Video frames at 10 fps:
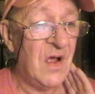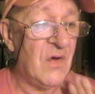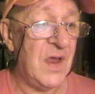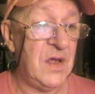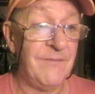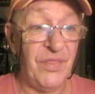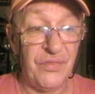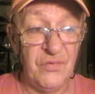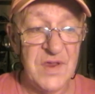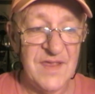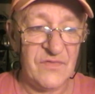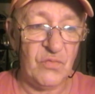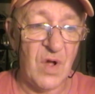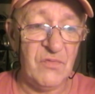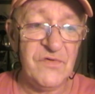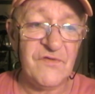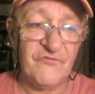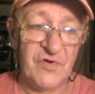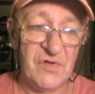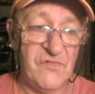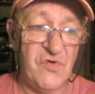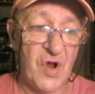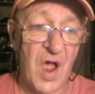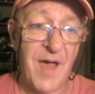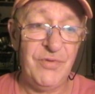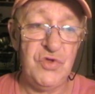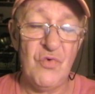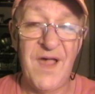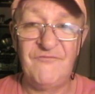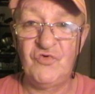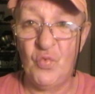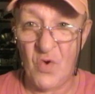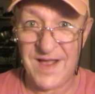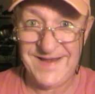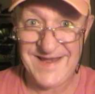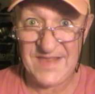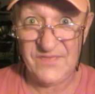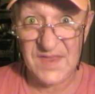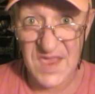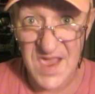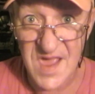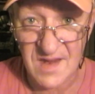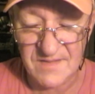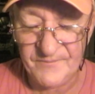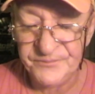All right, number 3 is, what was the first job you ever wanted as a kid?